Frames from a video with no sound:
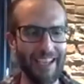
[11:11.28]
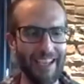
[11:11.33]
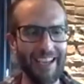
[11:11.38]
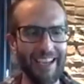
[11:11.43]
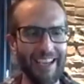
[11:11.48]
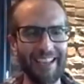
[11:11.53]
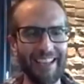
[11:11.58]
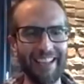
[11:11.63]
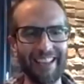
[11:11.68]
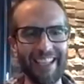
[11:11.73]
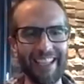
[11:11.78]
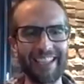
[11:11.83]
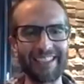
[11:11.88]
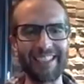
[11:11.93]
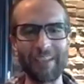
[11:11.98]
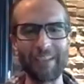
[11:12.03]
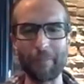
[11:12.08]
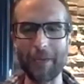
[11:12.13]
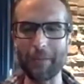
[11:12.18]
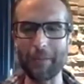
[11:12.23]
The things
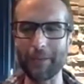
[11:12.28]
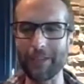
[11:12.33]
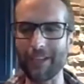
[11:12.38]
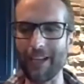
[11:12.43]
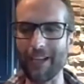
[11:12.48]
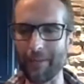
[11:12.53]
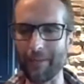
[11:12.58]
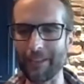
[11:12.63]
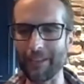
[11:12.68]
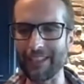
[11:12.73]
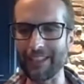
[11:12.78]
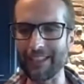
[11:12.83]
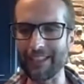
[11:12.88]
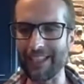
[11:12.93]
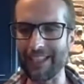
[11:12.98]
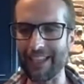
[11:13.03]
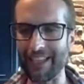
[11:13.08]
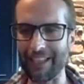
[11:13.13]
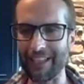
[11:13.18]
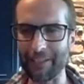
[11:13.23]
that people commonly
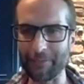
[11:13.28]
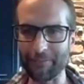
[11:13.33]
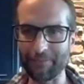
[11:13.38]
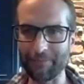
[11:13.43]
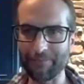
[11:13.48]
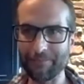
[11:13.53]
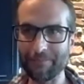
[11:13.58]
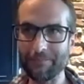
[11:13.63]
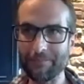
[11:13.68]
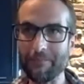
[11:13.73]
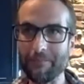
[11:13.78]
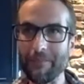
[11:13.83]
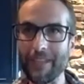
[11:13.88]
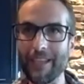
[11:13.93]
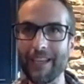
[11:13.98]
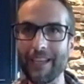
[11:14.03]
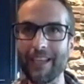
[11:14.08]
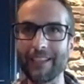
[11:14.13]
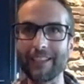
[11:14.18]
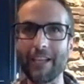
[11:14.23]
say and
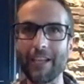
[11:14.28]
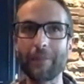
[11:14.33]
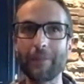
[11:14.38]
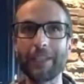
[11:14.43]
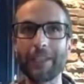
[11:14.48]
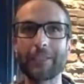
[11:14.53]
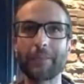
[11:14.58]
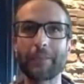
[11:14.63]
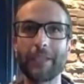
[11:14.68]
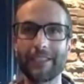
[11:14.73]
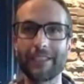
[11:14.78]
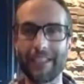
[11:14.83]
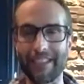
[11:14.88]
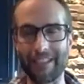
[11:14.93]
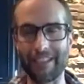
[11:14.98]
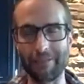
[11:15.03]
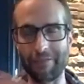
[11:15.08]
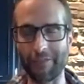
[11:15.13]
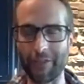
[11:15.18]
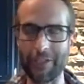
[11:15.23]
commonly experience, like the
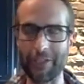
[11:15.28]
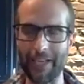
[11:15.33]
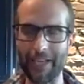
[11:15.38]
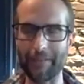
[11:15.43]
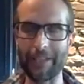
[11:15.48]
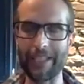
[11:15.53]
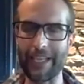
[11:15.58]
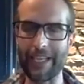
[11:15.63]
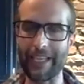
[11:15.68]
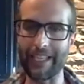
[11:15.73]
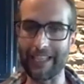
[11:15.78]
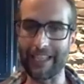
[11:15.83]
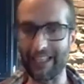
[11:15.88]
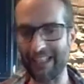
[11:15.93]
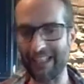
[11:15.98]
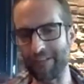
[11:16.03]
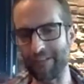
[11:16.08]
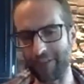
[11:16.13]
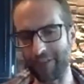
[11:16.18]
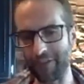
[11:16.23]
first time they take it and that
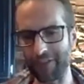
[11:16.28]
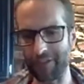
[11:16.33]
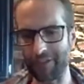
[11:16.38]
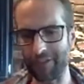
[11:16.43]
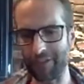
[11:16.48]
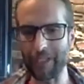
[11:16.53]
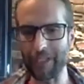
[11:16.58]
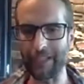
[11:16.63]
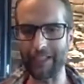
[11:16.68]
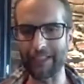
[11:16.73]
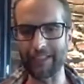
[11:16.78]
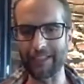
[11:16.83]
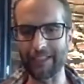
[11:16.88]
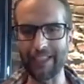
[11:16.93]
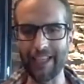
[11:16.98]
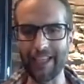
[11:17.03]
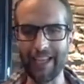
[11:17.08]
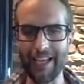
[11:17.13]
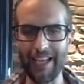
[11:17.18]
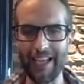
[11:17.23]
first week, is
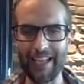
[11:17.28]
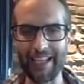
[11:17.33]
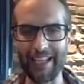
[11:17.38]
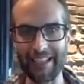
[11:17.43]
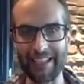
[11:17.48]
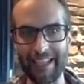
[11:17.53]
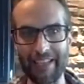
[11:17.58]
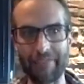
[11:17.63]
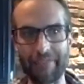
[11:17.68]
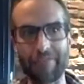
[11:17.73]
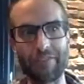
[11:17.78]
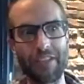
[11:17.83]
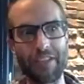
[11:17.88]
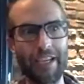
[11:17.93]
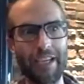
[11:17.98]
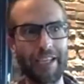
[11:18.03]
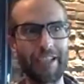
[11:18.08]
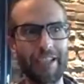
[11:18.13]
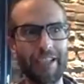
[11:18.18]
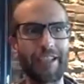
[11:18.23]
they get that flood
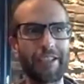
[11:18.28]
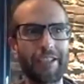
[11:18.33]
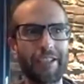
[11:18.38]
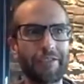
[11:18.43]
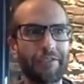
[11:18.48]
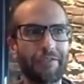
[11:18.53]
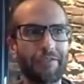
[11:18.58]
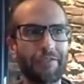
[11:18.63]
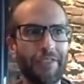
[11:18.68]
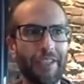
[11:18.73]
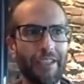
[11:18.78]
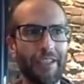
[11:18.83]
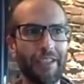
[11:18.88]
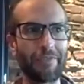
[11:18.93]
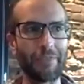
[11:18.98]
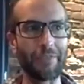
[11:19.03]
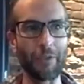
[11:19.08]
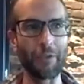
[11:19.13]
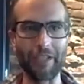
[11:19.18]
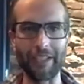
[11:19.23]
of uh,
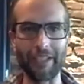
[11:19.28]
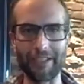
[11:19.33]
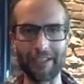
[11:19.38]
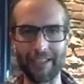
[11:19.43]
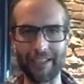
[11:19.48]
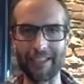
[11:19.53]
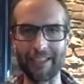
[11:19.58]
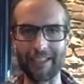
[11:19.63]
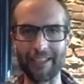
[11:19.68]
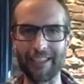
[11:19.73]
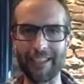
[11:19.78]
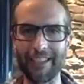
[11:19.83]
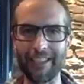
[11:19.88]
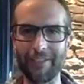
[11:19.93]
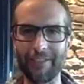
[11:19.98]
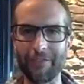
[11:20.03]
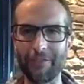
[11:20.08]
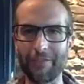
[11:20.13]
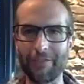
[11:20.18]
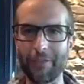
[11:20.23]
focus. And
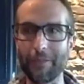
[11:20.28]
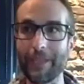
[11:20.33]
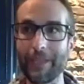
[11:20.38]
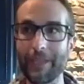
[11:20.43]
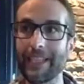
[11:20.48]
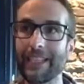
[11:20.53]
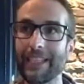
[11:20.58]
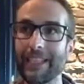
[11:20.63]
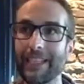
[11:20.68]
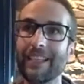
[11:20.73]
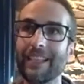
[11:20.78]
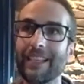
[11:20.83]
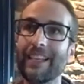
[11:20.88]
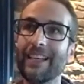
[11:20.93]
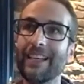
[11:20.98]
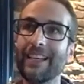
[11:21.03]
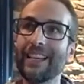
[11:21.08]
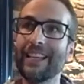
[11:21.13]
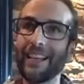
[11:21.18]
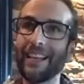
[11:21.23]
for me,
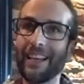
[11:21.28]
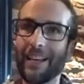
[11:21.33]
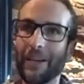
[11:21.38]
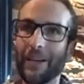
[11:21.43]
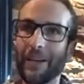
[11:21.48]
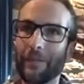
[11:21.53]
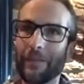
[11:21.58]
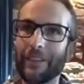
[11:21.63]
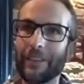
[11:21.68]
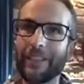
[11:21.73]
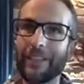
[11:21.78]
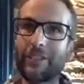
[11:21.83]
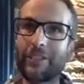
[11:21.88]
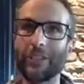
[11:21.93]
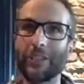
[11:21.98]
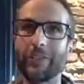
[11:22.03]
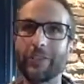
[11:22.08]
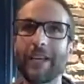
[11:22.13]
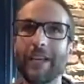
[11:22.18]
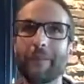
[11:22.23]
um, this
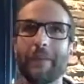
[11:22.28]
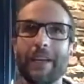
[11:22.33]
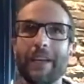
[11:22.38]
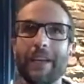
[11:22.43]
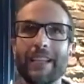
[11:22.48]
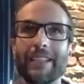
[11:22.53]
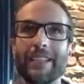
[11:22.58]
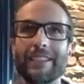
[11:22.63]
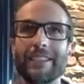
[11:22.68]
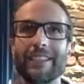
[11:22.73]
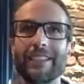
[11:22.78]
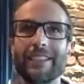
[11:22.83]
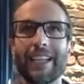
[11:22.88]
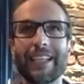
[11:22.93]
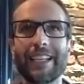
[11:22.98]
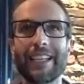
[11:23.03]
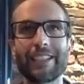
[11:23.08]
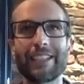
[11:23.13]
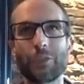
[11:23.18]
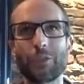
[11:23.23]
showed up as it like
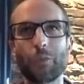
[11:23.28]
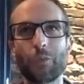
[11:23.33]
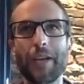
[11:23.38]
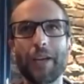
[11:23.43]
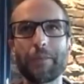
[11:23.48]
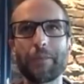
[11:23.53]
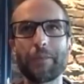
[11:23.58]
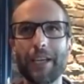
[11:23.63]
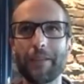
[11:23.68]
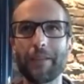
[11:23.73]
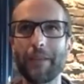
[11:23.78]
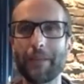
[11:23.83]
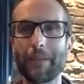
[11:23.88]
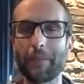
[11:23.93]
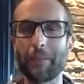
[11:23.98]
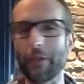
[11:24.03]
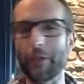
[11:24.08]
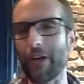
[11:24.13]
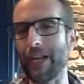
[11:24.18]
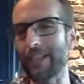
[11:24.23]
it just wipes out my
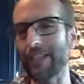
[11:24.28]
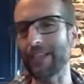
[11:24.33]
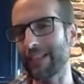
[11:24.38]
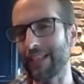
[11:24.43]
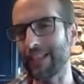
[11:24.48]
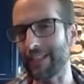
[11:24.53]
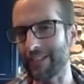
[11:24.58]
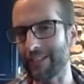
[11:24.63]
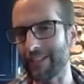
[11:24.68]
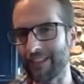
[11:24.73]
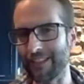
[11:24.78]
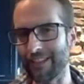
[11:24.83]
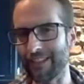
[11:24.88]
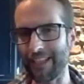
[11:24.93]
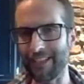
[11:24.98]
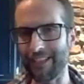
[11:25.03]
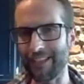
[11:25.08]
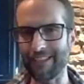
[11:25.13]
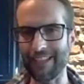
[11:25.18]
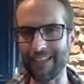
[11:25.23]
procrastination that
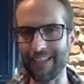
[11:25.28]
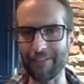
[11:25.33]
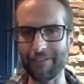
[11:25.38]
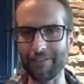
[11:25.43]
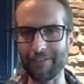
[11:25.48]
that